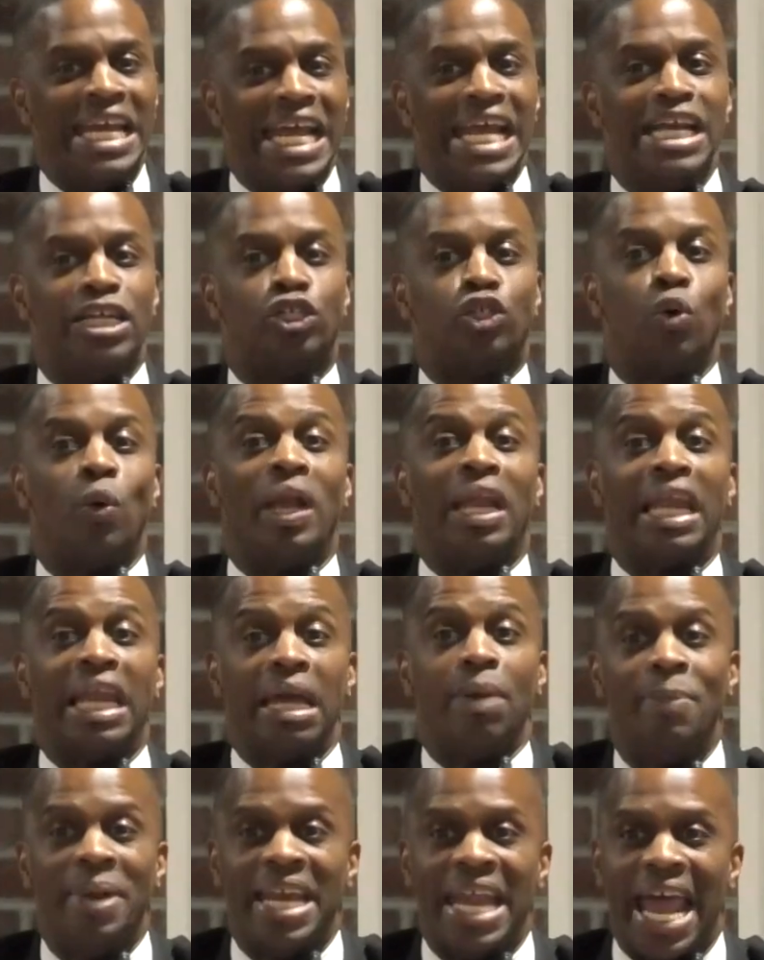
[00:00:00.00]
need to
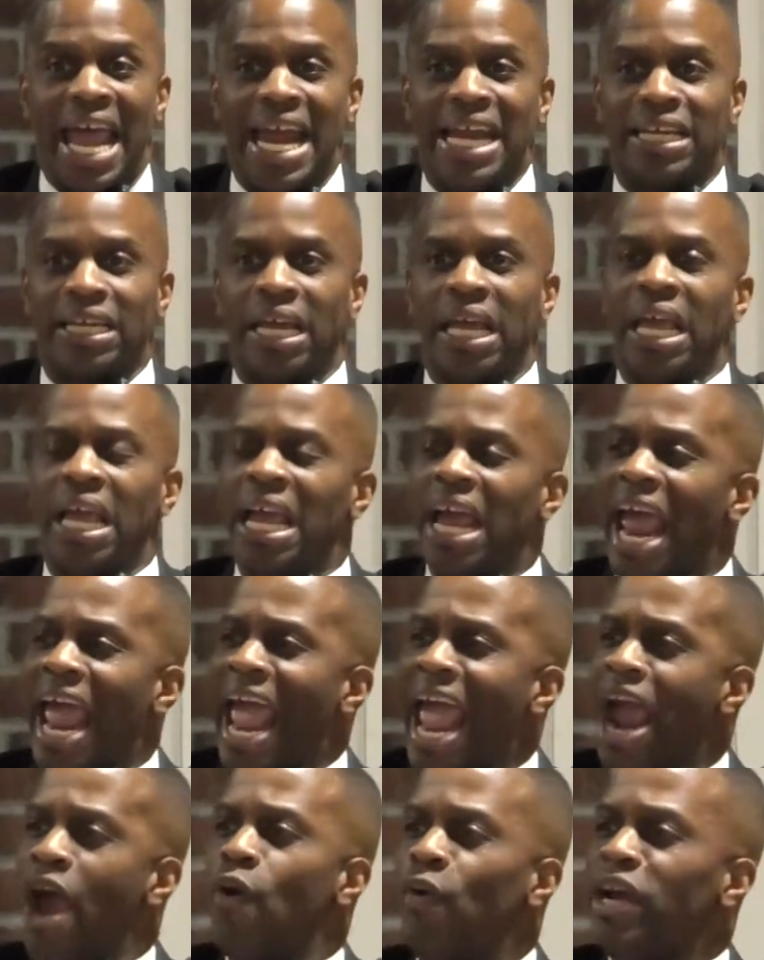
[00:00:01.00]
eliminate
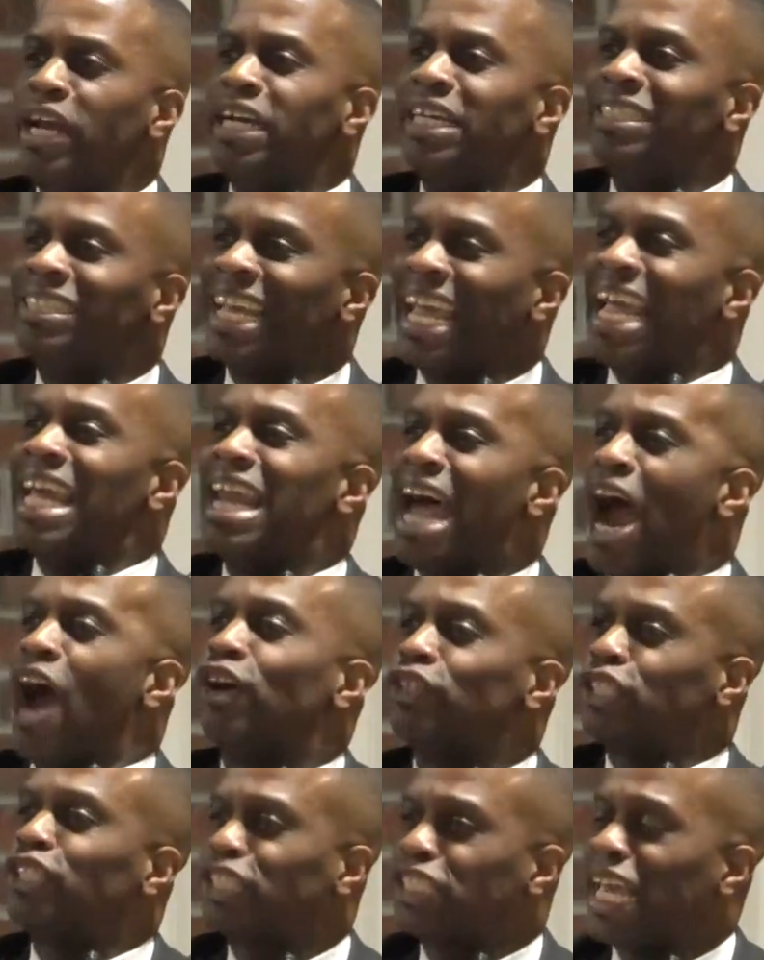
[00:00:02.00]
areas in
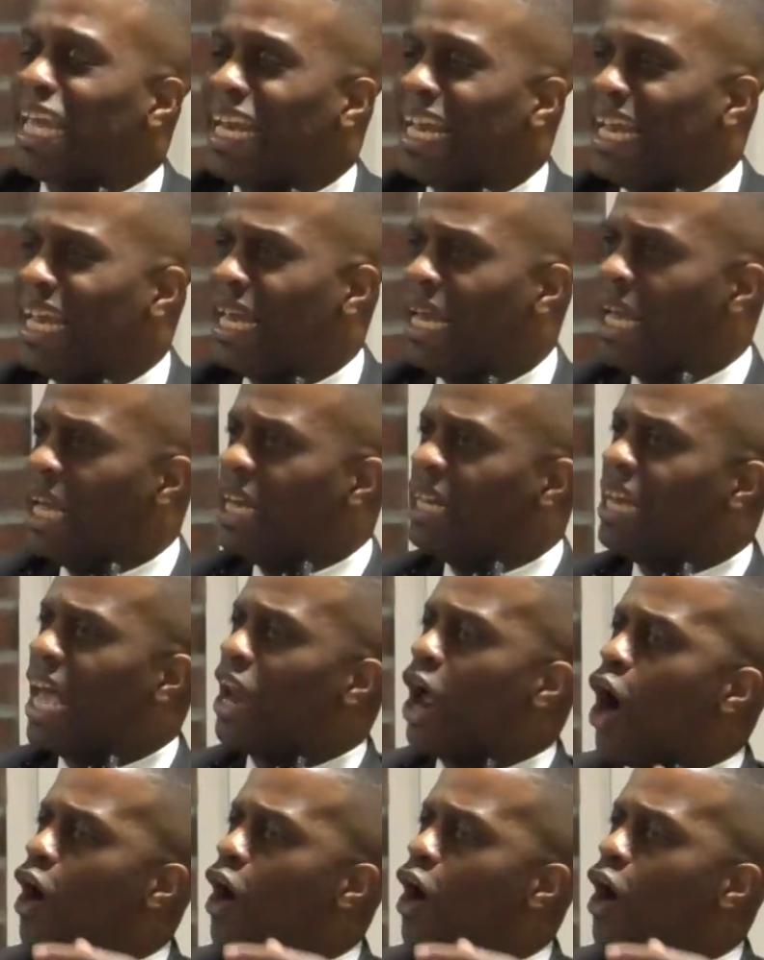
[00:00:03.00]
our city that